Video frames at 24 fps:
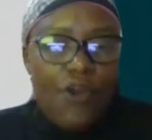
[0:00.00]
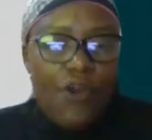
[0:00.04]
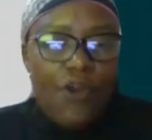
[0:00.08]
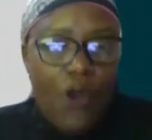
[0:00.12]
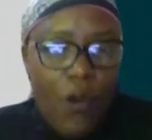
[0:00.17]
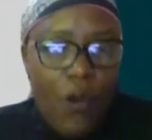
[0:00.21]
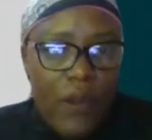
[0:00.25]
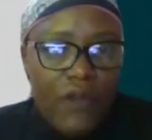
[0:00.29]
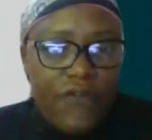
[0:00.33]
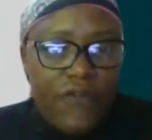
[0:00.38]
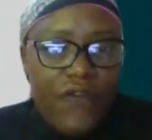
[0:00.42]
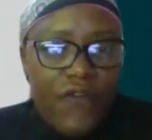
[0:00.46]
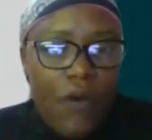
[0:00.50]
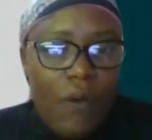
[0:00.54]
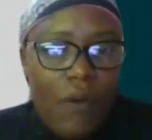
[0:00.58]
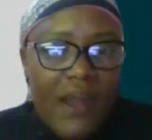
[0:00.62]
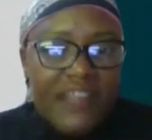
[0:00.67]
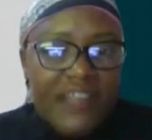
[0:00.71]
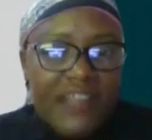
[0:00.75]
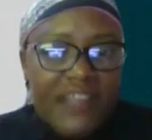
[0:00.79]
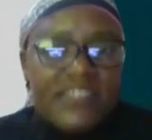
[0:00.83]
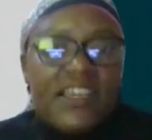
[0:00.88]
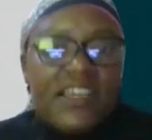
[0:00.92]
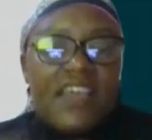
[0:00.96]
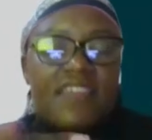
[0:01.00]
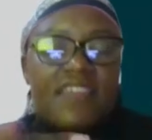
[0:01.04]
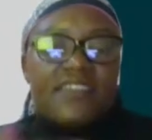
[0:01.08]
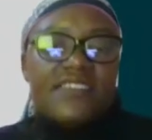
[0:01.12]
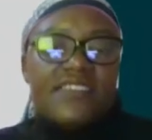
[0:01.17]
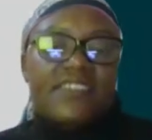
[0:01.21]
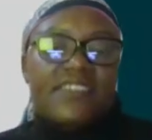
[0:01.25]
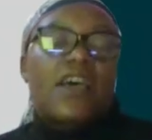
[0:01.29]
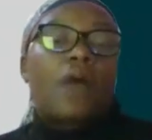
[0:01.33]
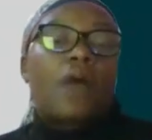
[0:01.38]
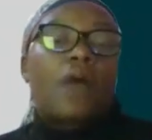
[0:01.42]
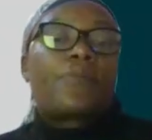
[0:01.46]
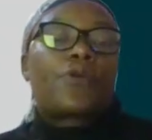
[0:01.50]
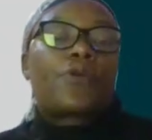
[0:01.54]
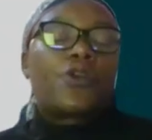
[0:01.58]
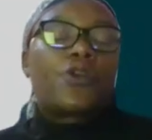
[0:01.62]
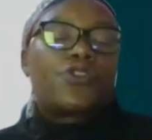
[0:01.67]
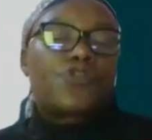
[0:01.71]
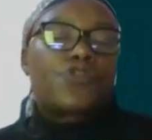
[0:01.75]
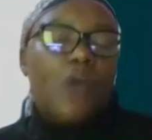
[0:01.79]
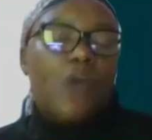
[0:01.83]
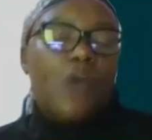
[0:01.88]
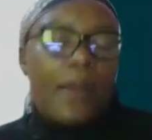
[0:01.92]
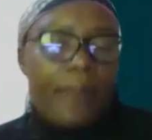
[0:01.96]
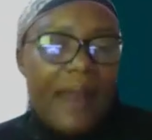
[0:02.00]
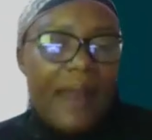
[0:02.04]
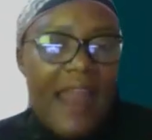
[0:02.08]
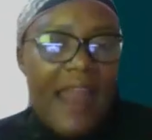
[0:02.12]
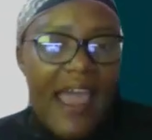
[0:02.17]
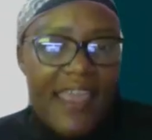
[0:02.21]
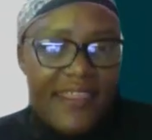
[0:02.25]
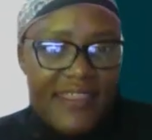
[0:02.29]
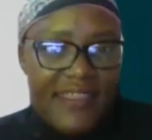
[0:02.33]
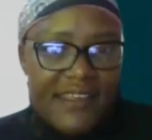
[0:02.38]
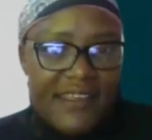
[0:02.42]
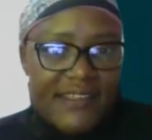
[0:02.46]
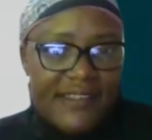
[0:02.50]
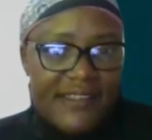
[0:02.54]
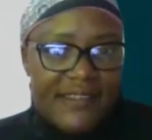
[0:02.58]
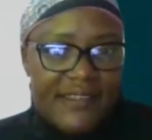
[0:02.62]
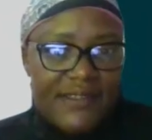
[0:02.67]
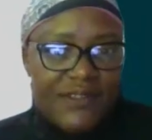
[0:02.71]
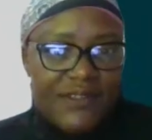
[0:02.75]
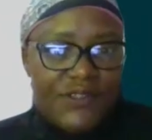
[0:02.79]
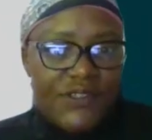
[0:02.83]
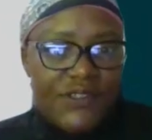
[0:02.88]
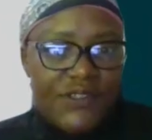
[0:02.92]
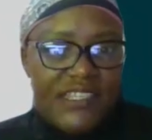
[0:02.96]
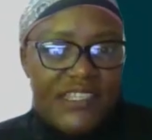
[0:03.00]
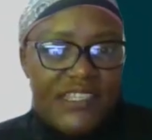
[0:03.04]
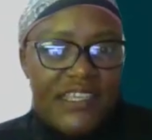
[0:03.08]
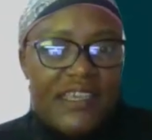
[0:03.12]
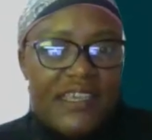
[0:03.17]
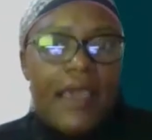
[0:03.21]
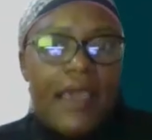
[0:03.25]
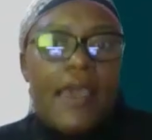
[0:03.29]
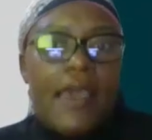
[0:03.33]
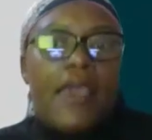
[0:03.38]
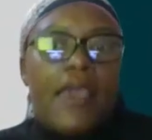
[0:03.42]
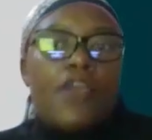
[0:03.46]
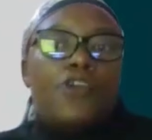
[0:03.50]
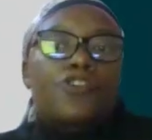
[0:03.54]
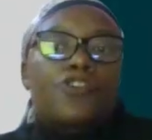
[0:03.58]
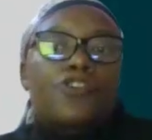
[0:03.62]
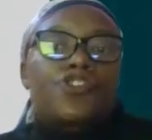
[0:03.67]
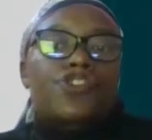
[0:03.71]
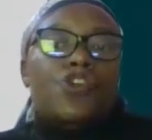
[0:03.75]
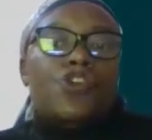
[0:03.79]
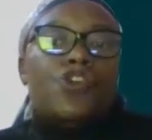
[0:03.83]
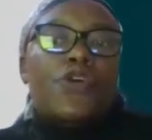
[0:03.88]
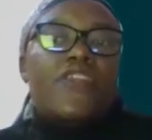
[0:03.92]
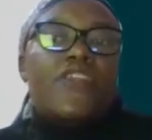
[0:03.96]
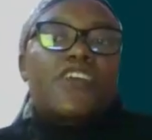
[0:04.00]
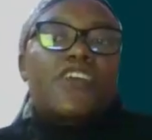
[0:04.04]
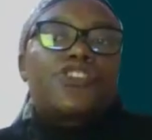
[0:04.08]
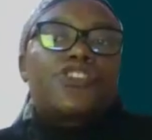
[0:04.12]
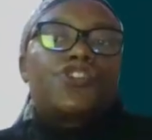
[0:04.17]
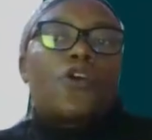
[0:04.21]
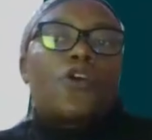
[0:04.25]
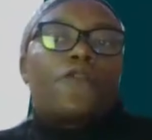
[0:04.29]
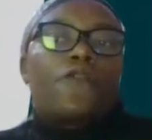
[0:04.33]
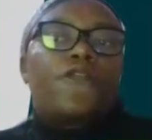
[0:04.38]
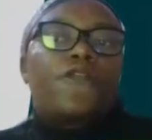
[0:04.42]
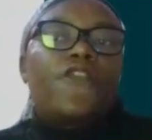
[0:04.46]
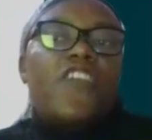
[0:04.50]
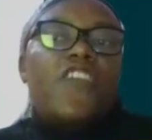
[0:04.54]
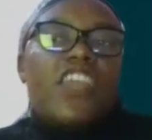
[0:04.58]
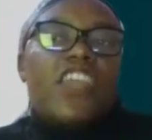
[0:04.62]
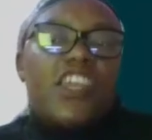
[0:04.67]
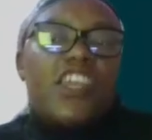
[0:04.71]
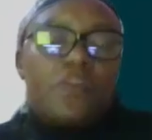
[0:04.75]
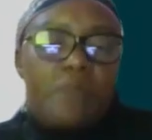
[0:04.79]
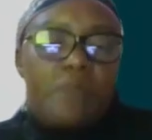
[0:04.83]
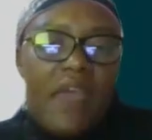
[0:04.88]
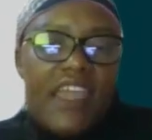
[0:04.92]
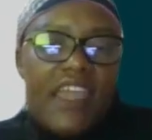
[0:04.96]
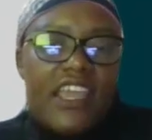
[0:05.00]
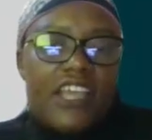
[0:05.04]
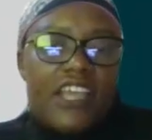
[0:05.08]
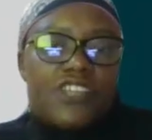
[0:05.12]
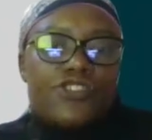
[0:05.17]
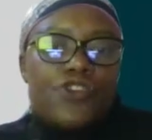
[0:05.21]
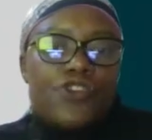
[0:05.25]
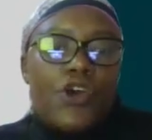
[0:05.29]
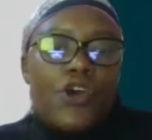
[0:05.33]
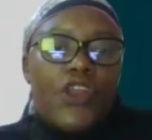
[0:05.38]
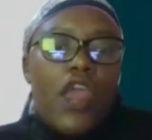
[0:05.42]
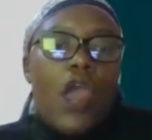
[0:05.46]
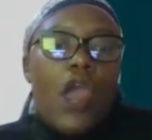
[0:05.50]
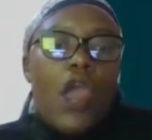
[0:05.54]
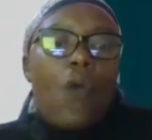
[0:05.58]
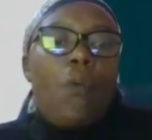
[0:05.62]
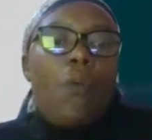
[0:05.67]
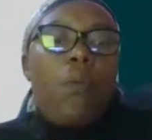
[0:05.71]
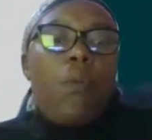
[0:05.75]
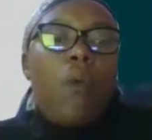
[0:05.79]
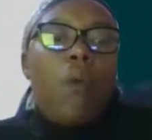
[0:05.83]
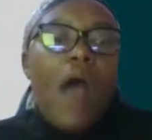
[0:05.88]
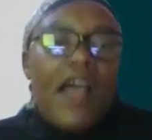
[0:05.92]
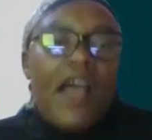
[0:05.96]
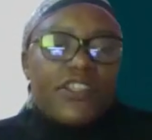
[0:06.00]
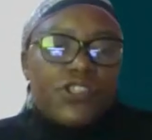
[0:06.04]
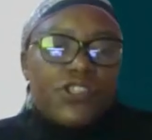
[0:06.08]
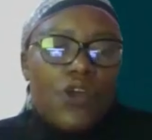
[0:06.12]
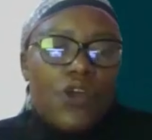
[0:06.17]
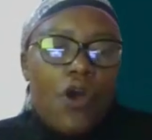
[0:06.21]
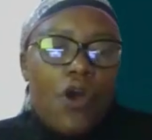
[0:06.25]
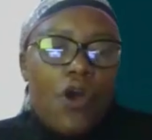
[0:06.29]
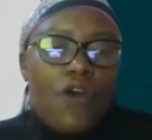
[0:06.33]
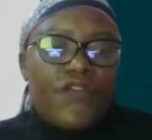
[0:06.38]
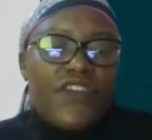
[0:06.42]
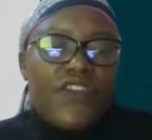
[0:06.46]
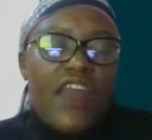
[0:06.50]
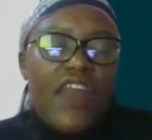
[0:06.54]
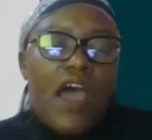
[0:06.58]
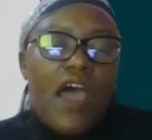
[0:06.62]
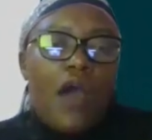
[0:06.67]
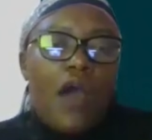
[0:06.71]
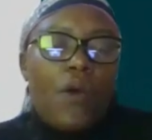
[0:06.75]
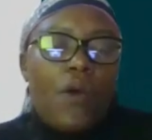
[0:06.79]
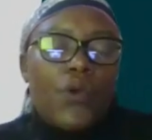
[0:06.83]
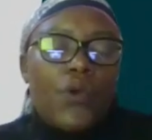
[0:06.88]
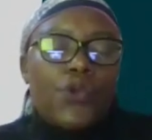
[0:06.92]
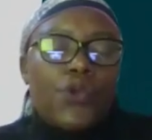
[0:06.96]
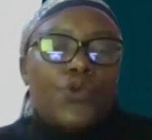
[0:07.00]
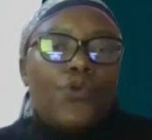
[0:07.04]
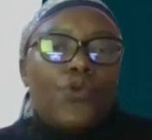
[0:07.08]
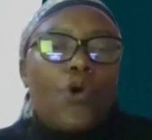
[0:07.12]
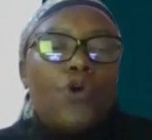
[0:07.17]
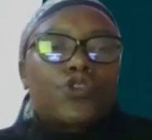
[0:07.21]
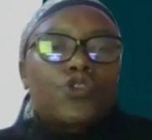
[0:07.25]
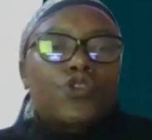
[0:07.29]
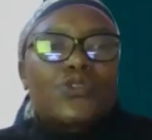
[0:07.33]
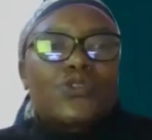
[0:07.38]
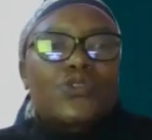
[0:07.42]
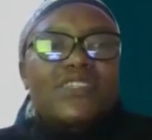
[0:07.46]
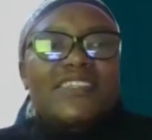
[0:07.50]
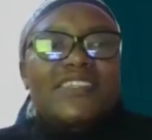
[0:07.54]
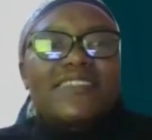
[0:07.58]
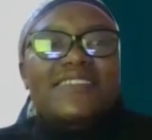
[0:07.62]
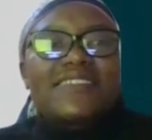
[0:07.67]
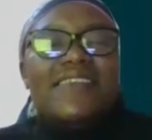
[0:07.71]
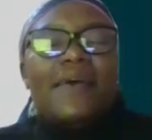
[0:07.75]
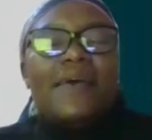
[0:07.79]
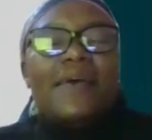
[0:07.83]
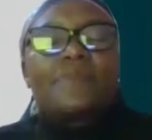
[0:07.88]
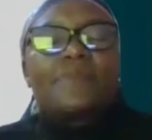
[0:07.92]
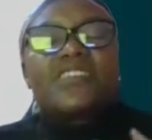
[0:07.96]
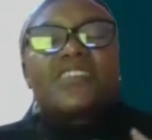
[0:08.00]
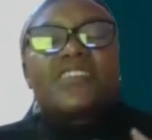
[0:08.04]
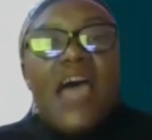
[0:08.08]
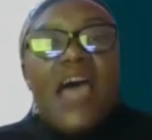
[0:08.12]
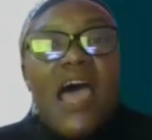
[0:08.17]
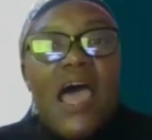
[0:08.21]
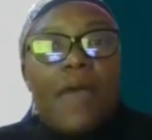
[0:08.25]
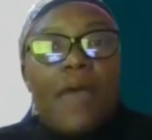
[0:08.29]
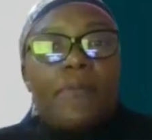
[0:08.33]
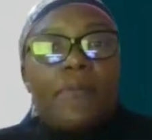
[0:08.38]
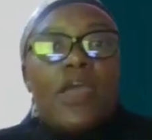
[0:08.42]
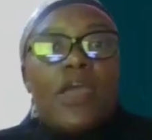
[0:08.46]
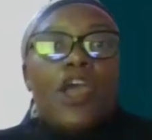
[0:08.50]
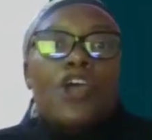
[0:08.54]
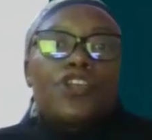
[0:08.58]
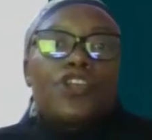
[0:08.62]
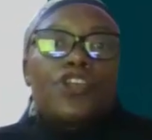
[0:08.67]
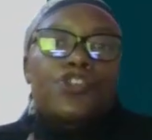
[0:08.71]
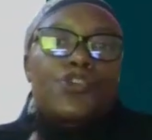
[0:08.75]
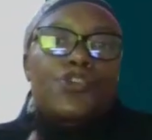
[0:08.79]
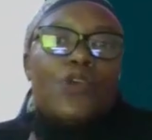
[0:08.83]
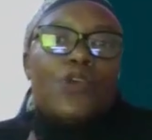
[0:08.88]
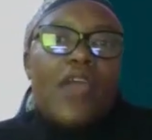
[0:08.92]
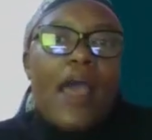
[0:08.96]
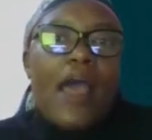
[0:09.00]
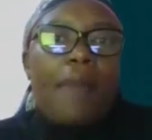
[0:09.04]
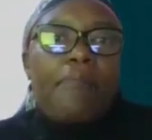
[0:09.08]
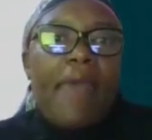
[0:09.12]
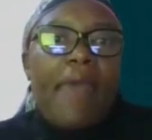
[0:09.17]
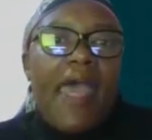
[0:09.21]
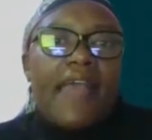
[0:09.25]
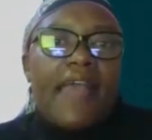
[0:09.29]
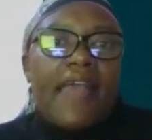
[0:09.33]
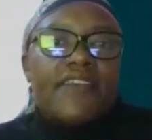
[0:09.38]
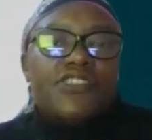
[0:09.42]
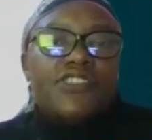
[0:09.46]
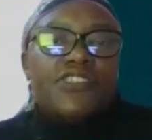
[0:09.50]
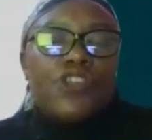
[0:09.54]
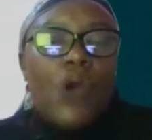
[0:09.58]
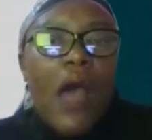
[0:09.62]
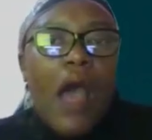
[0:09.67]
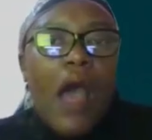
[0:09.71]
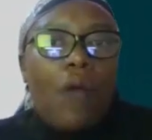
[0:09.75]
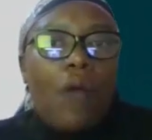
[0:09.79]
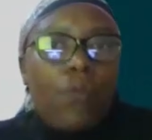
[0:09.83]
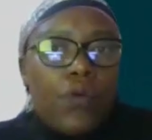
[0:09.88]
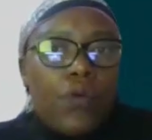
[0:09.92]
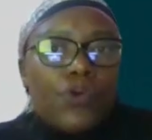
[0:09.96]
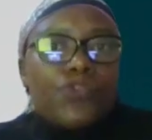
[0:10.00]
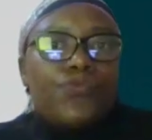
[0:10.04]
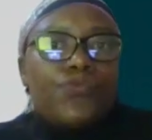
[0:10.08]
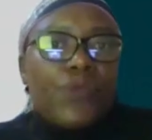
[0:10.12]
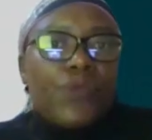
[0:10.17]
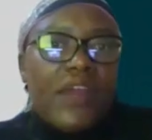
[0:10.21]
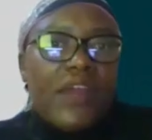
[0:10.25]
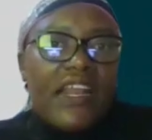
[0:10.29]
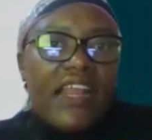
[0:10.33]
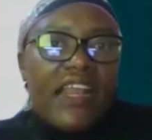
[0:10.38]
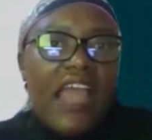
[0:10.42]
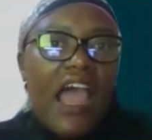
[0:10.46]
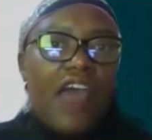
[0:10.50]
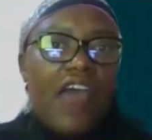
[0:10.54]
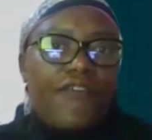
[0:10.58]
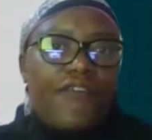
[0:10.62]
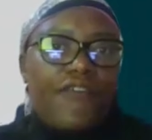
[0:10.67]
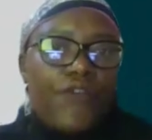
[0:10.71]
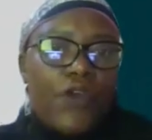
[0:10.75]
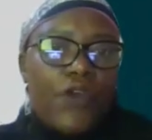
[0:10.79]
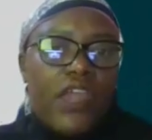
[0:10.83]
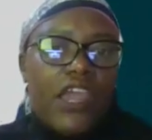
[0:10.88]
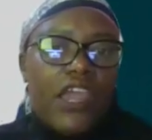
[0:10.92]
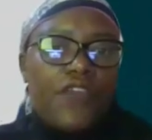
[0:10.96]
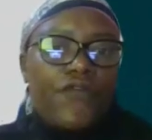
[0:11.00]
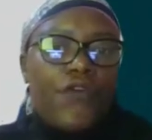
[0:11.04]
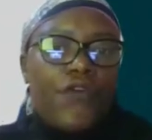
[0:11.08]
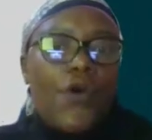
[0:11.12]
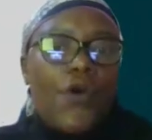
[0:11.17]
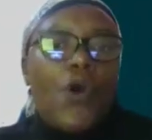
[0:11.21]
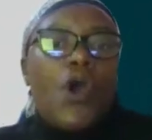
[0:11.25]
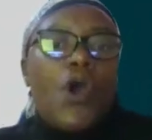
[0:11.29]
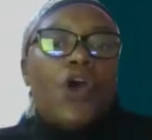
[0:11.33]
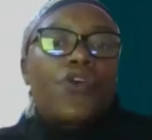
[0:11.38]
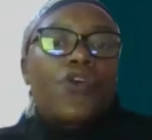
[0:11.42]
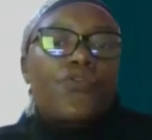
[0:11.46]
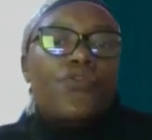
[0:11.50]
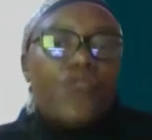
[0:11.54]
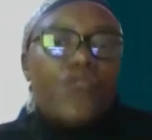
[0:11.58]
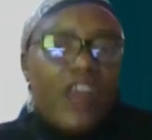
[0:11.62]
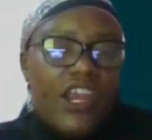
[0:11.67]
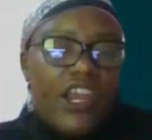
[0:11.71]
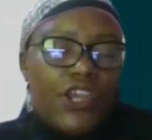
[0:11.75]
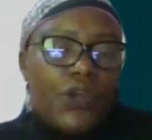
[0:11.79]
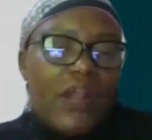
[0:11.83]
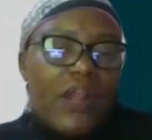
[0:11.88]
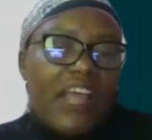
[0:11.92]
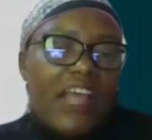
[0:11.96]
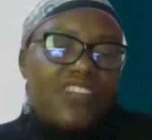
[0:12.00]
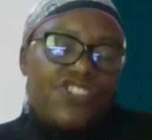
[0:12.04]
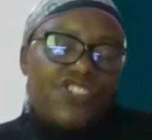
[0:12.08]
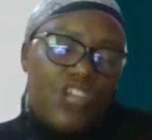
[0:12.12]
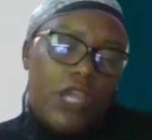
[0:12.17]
Going forward, this is how I'm going to apply this. You see, so that your feedback is not a once-off now, you also need some time to come back. So I would really advocate for regular